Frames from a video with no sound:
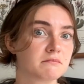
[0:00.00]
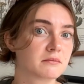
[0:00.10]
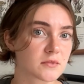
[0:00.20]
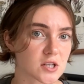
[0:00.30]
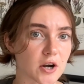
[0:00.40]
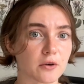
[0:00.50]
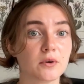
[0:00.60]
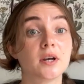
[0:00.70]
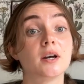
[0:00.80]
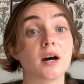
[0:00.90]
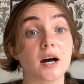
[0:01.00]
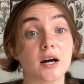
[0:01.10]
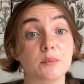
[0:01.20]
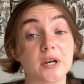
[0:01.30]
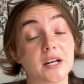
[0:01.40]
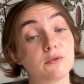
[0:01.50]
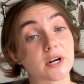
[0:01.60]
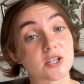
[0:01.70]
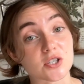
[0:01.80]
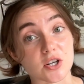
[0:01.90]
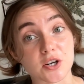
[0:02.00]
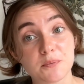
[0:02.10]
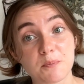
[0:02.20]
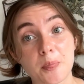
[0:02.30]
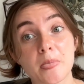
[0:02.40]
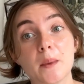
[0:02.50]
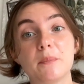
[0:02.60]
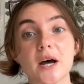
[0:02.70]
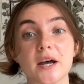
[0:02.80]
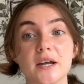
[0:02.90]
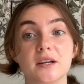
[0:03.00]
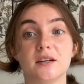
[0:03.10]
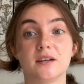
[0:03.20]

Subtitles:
So, it enrages her. But